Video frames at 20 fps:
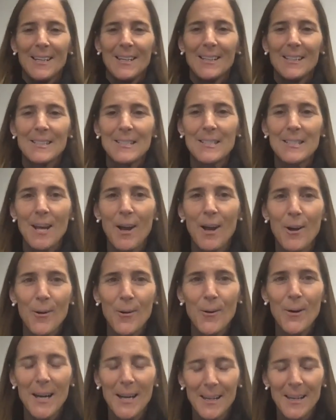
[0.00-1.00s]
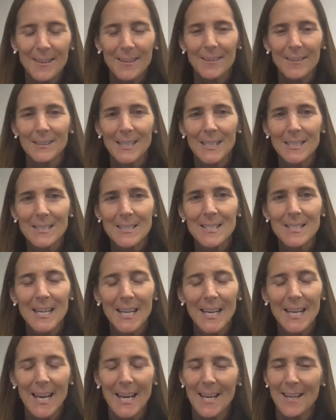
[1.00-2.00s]
So let's dig
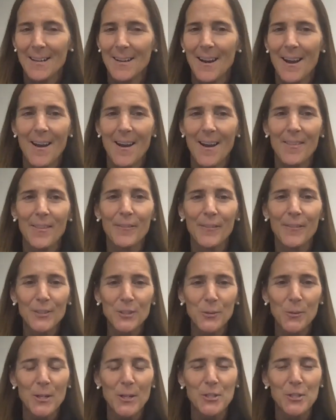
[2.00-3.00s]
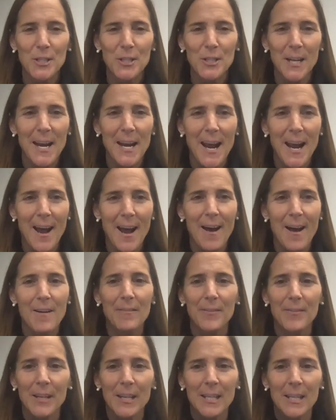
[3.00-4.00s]
in. The first question I have
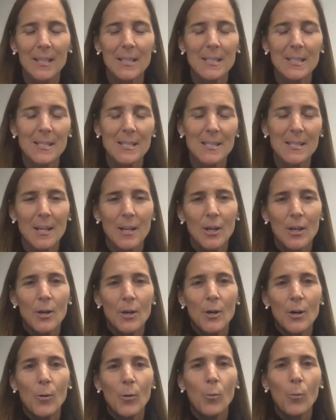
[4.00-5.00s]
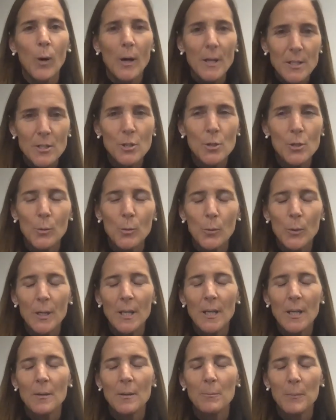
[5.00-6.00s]
is, what do
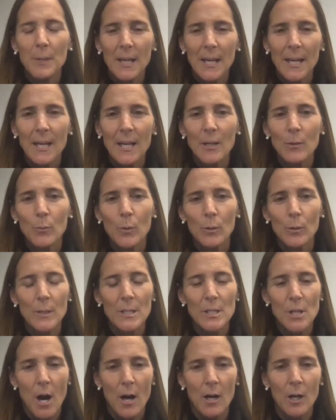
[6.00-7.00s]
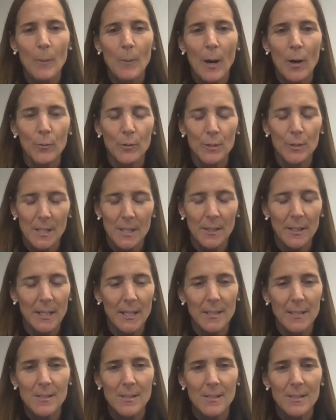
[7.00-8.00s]
we mean when we talk about
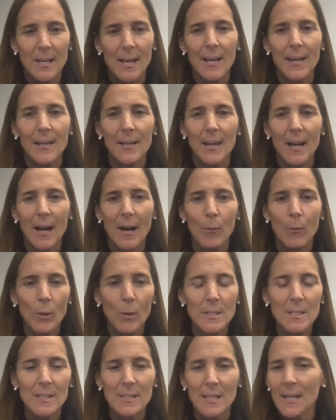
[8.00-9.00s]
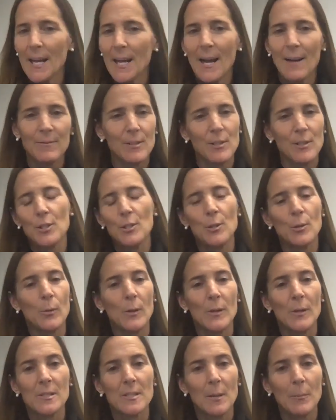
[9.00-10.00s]
resilience? And what does that have to do
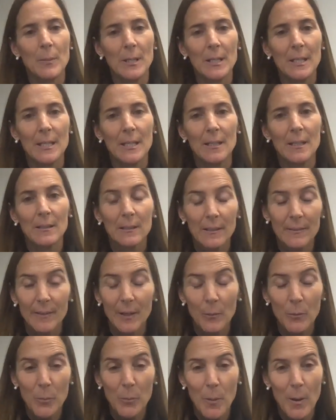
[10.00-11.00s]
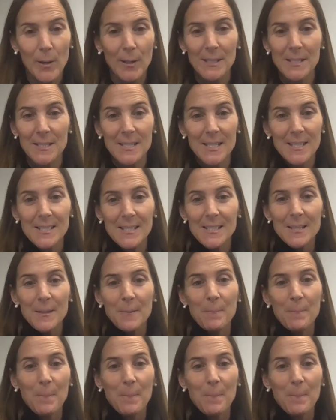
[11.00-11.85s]
with somebody living with Parkinson's?